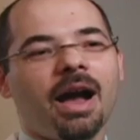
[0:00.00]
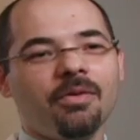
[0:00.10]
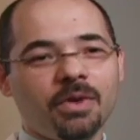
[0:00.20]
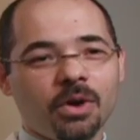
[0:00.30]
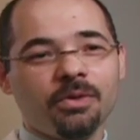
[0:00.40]

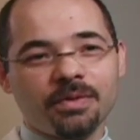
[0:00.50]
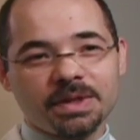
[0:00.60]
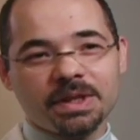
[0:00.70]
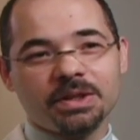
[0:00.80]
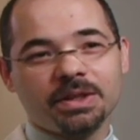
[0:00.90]
I've known
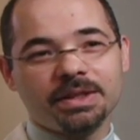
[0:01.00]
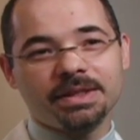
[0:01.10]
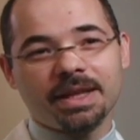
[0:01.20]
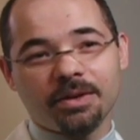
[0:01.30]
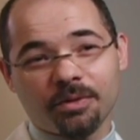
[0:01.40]

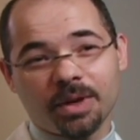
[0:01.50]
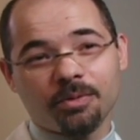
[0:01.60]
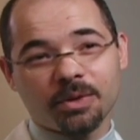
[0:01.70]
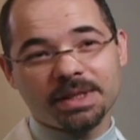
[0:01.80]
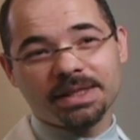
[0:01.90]
physicians that have
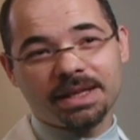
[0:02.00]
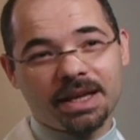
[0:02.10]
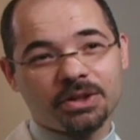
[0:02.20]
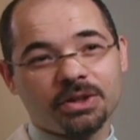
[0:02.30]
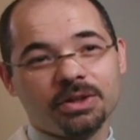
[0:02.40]
written
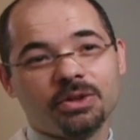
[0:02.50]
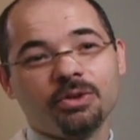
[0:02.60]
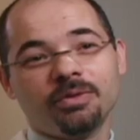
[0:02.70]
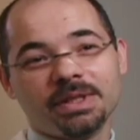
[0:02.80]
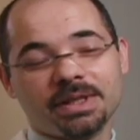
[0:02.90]
presentations
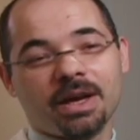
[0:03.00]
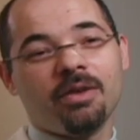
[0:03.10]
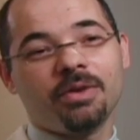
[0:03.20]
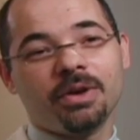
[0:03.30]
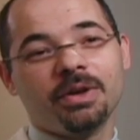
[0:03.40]
who've
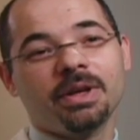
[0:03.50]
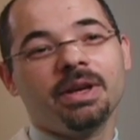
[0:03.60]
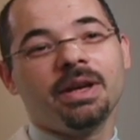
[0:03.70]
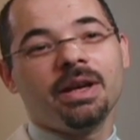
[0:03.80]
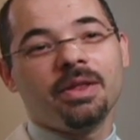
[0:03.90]
discovered
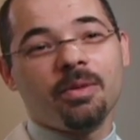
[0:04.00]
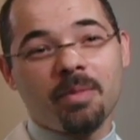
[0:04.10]
the